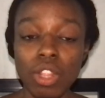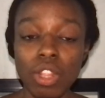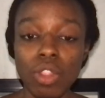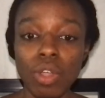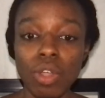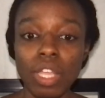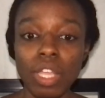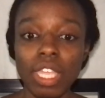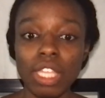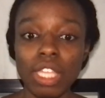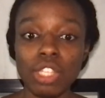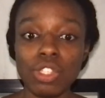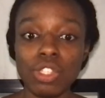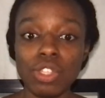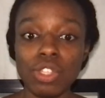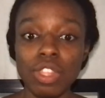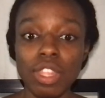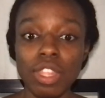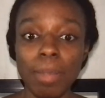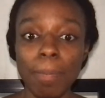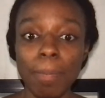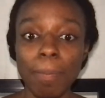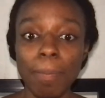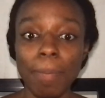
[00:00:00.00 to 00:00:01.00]
looking to the
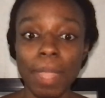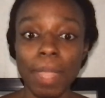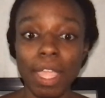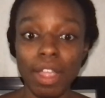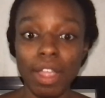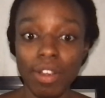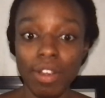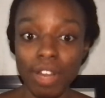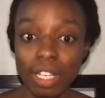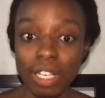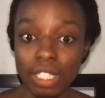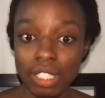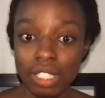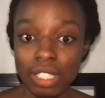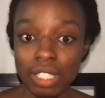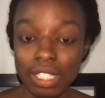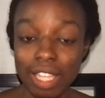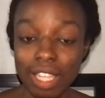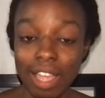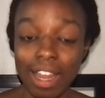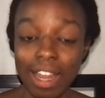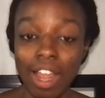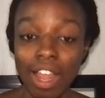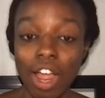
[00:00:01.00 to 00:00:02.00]
parents that